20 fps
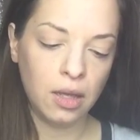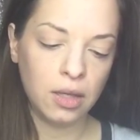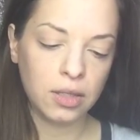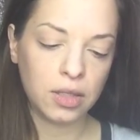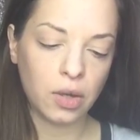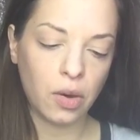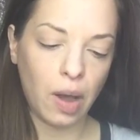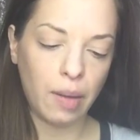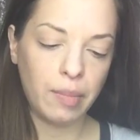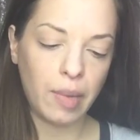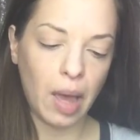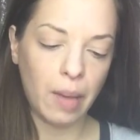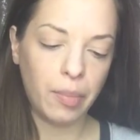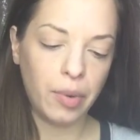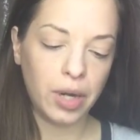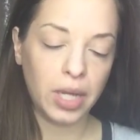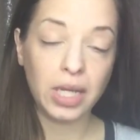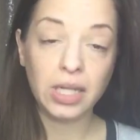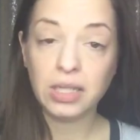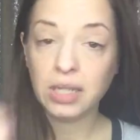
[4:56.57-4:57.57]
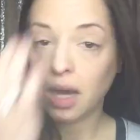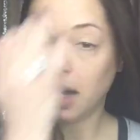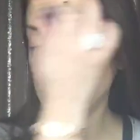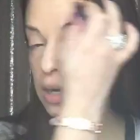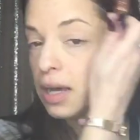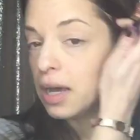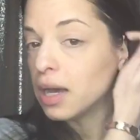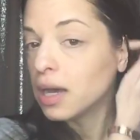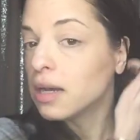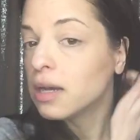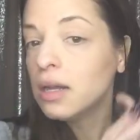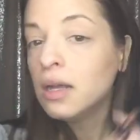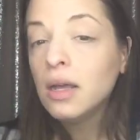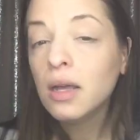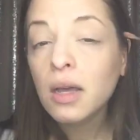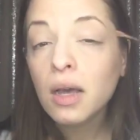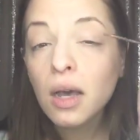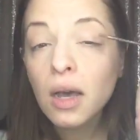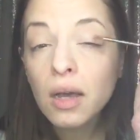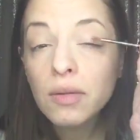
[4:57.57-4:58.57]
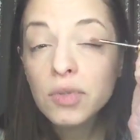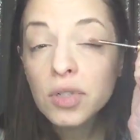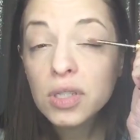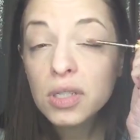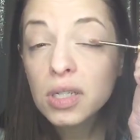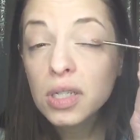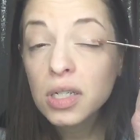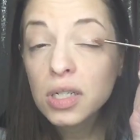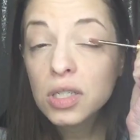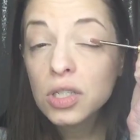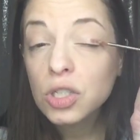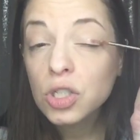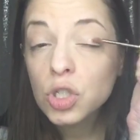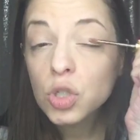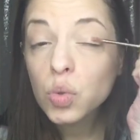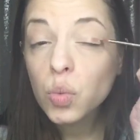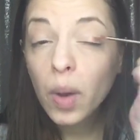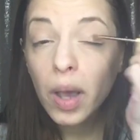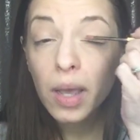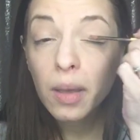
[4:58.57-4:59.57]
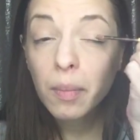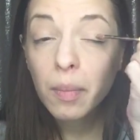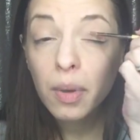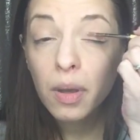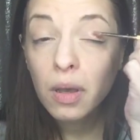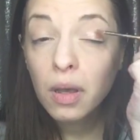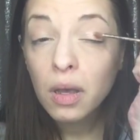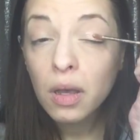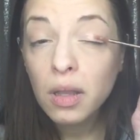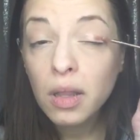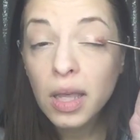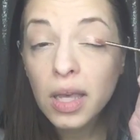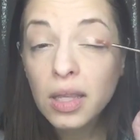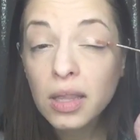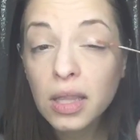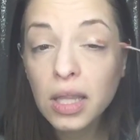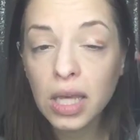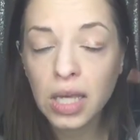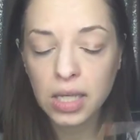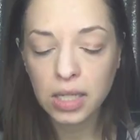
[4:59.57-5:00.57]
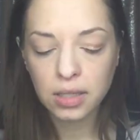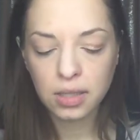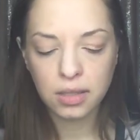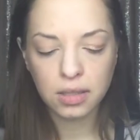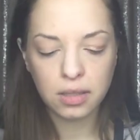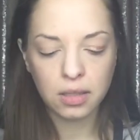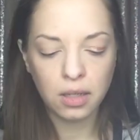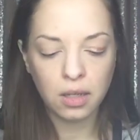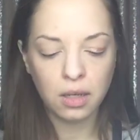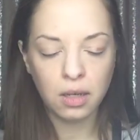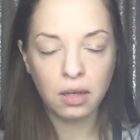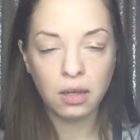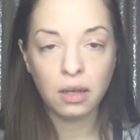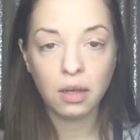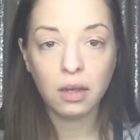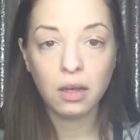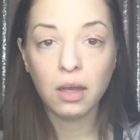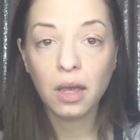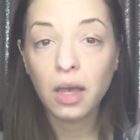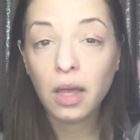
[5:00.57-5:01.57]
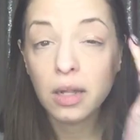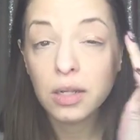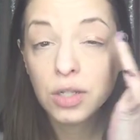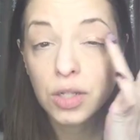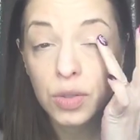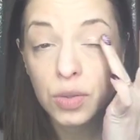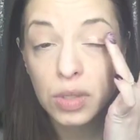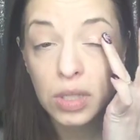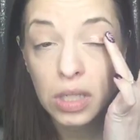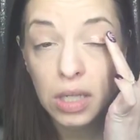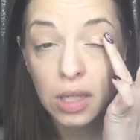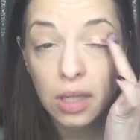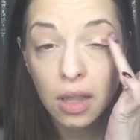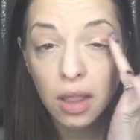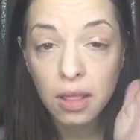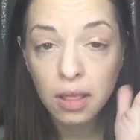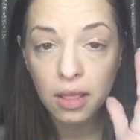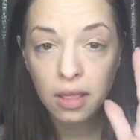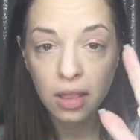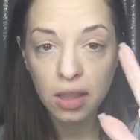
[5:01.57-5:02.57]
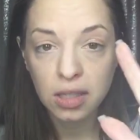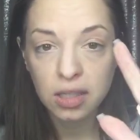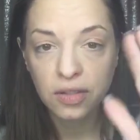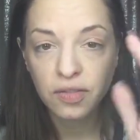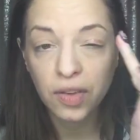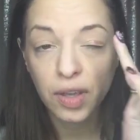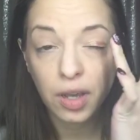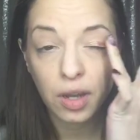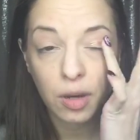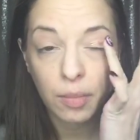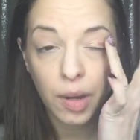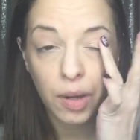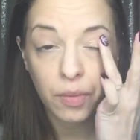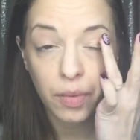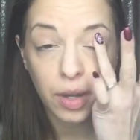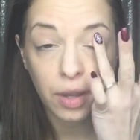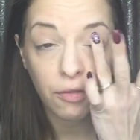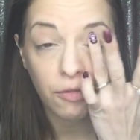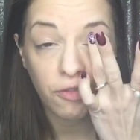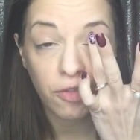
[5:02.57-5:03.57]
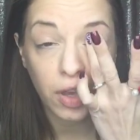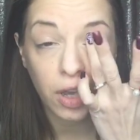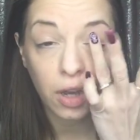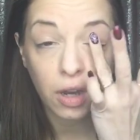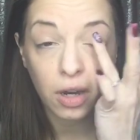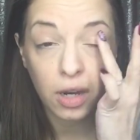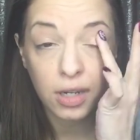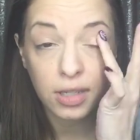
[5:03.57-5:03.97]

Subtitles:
So I'm not putting a ton on. I'm just going to swipe like this I'm using this finger, my ring finger,